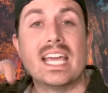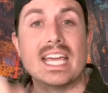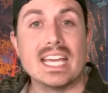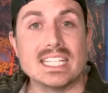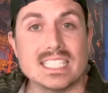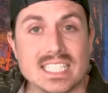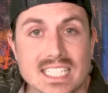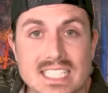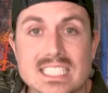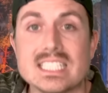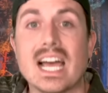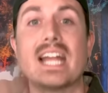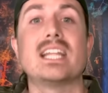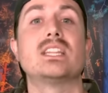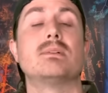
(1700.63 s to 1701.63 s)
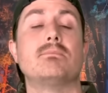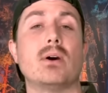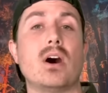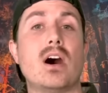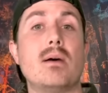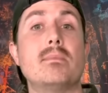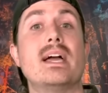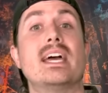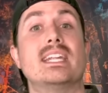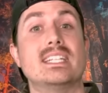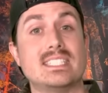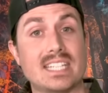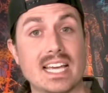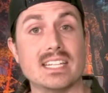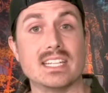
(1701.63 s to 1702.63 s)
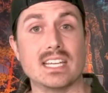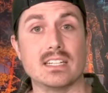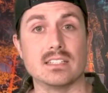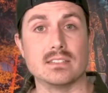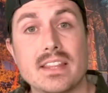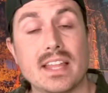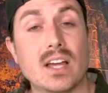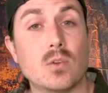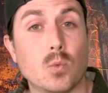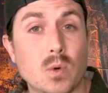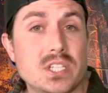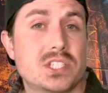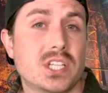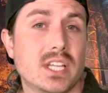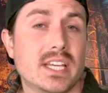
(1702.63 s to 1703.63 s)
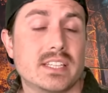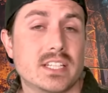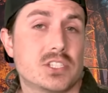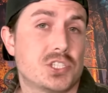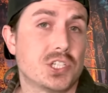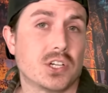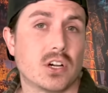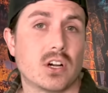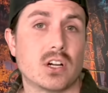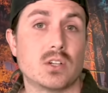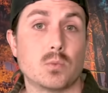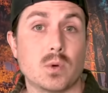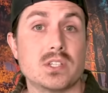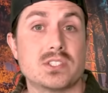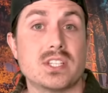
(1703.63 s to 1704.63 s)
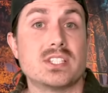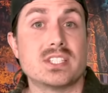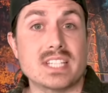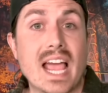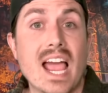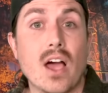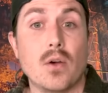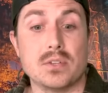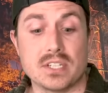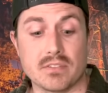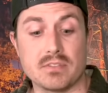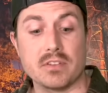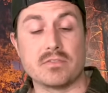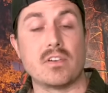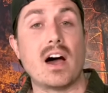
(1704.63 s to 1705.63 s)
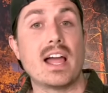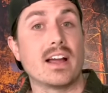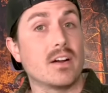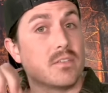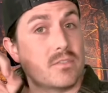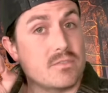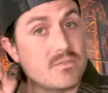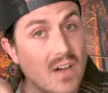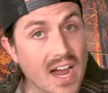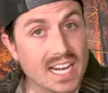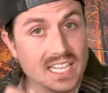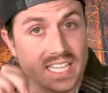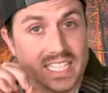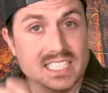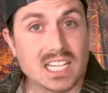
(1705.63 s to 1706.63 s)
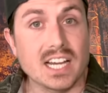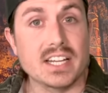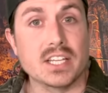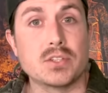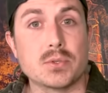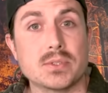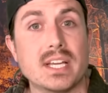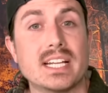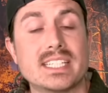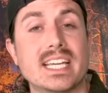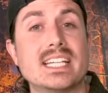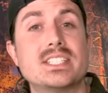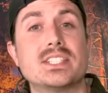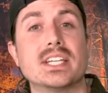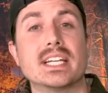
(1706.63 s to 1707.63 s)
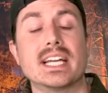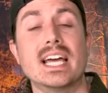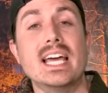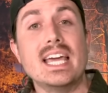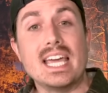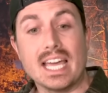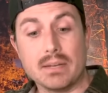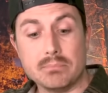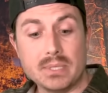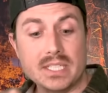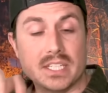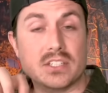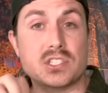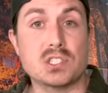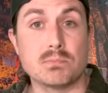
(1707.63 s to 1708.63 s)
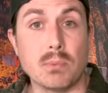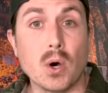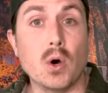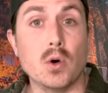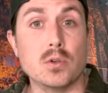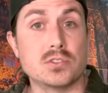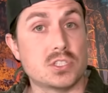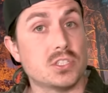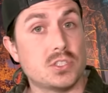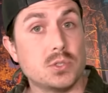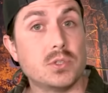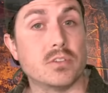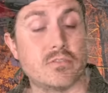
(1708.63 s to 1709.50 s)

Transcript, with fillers: and it ignited the bomb and it detonated. That whistling that she heard was the sound of the fire finally cutting through that casing and being exposed to the